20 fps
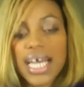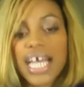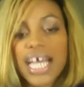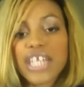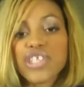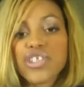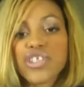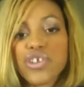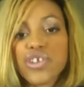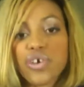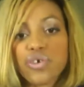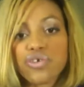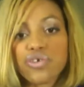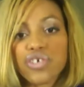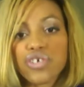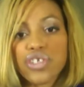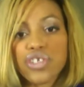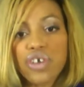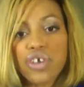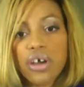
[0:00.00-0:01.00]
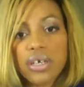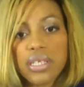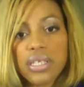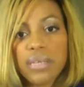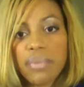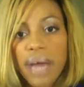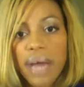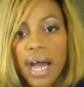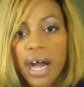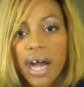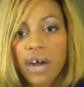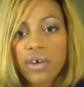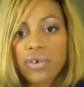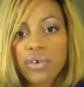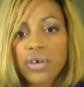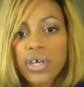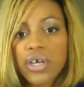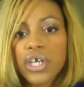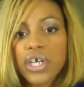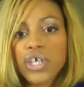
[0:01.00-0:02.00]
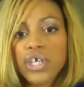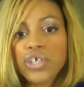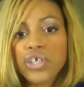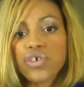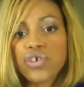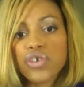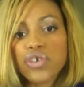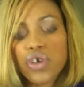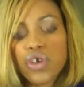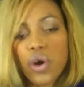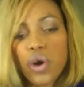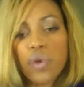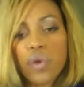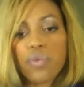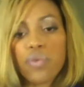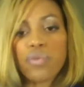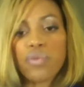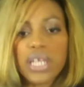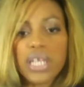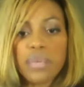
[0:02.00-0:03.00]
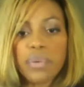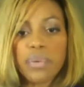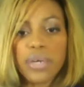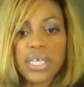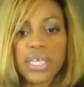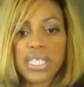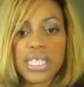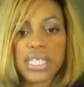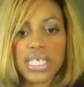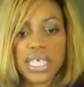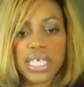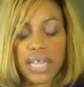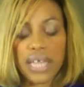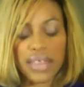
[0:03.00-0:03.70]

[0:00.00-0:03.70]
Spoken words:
And so she talked about, you know, really putting together